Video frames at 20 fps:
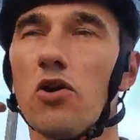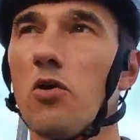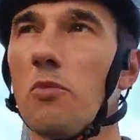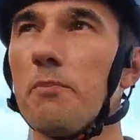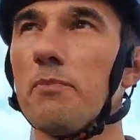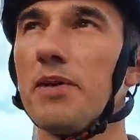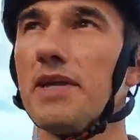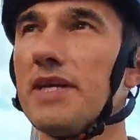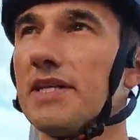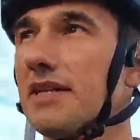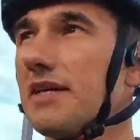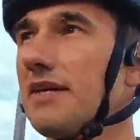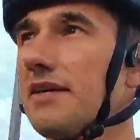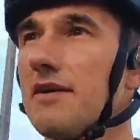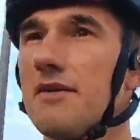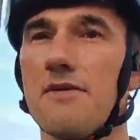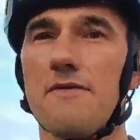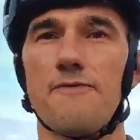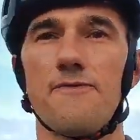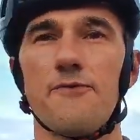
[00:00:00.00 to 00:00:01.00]

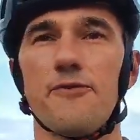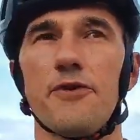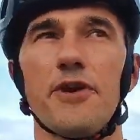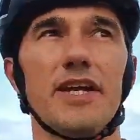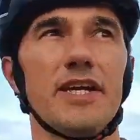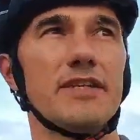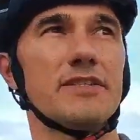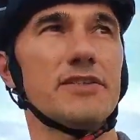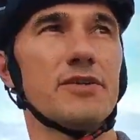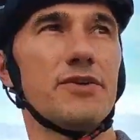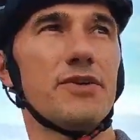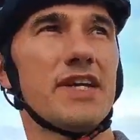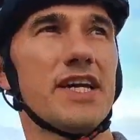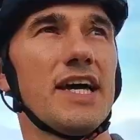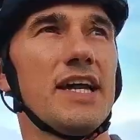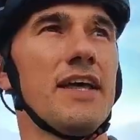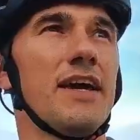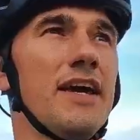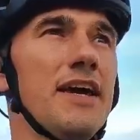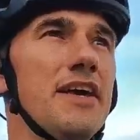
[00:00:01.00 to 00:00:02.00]
completely free, so you
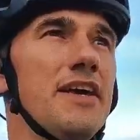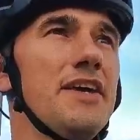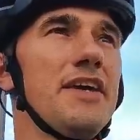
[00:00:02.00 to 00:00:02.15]
can